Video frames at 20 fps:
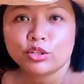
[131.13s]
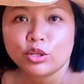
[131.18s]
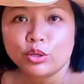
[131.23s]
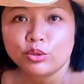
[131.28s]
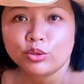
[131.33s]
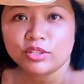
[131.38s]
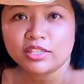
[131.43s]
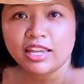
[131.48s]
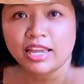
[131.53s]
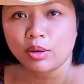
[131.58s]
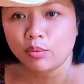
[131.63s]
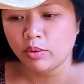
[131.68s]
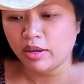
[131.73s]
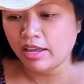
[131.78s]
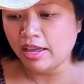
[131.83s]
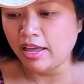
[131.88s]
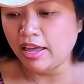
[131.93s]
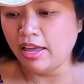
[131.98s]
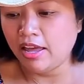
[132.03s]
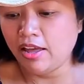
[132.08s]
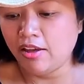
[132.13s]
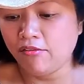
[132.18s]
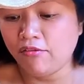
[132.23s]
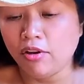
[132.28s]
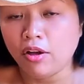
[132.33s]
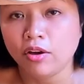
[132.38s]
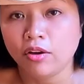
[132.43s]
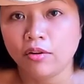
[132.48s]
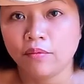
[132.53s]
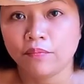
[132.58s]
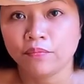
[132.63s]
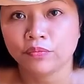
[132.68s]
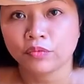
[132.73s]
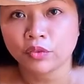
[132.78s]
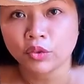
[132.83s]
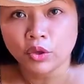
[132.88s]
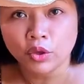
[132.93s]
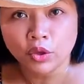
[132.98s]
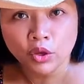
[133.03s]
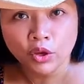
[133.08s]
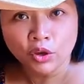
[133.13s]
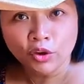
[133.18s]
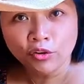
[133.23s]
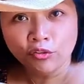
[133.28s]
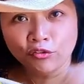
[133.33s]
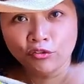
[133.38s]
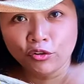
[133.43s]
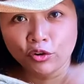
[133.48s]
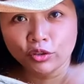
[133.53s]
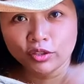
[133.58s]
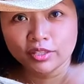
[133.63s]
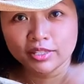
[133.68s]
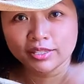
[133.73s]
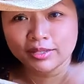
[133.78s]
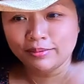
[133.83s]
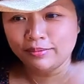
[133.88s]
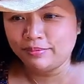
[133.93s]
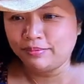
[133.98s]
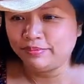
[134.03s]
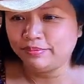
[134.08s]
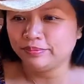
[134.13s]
So today we have fruits,